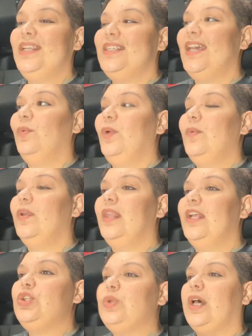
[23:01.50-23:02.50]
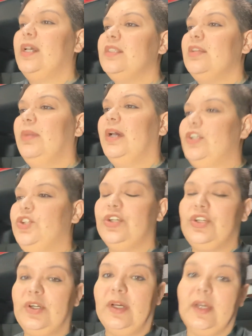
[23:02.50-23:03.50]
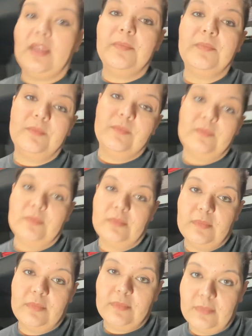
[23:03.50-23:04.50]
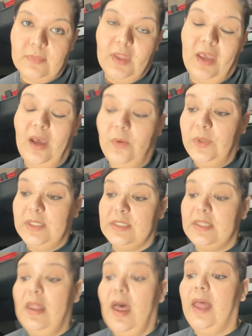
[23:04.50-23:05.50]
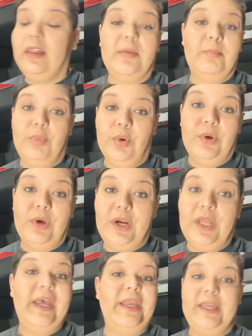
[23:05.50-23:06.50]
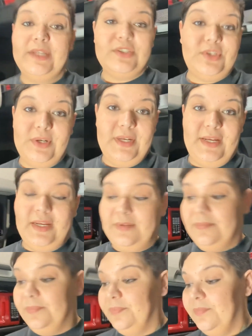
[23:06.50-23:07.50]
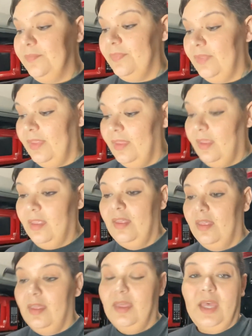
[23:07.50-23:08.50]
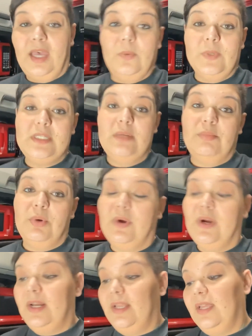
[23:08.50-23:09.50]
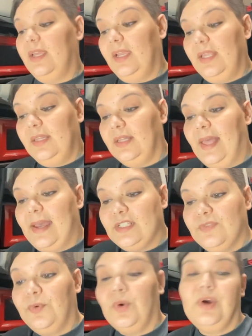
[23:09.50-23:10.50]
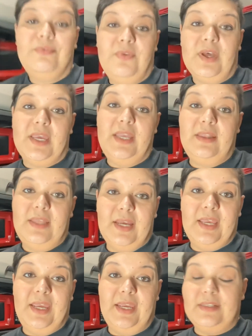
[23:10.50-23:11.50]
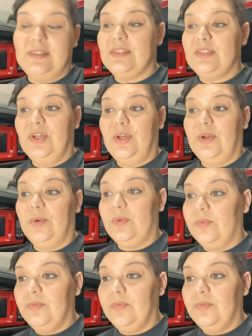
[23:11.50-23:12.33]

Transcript: said, we will let you customize your truck. I was not born yesterday. I wasn't born in the last 4 fucking decades. So